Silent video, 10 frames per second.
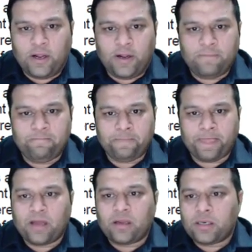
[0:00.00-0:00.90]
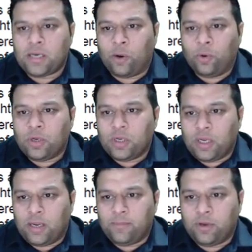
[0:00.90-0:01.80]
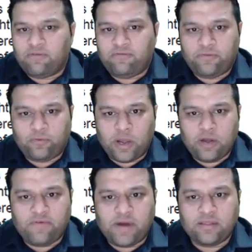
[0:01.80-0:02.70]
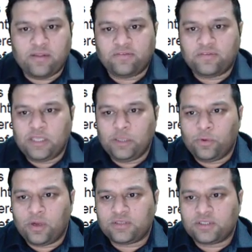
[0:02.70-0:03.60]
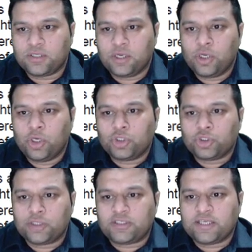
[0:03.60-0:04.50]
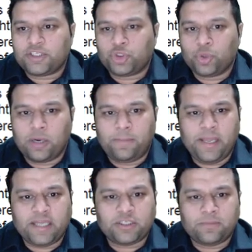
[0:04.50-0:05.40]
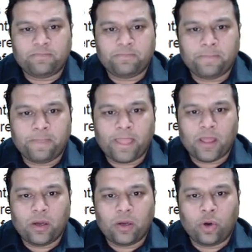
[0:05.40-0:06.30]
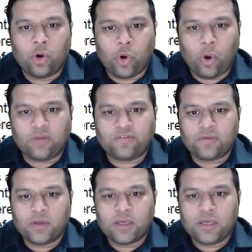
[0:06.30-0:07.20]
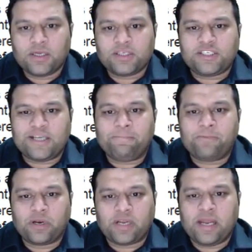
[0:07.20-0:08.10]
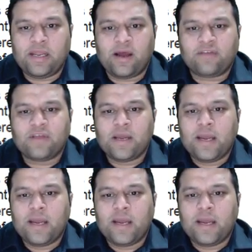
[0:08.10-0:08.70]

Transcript: Now I'm gonna try to find these keywords. So it says sugar beet grows temperate areas.